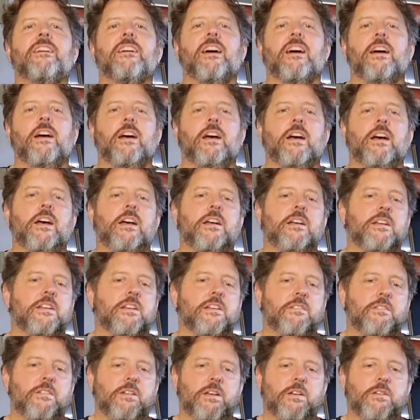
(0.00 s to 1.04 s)

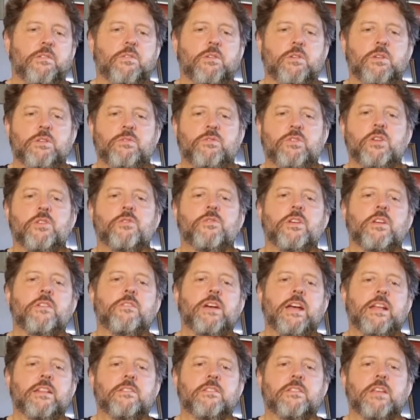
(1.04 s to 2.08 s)

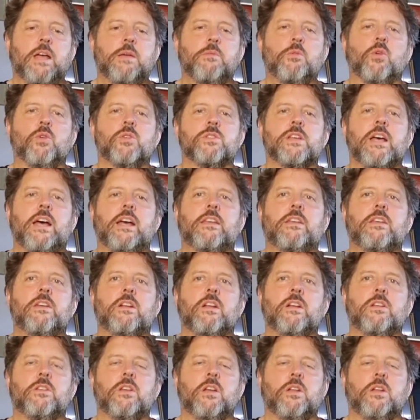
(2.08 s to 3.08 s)
that table is accurate,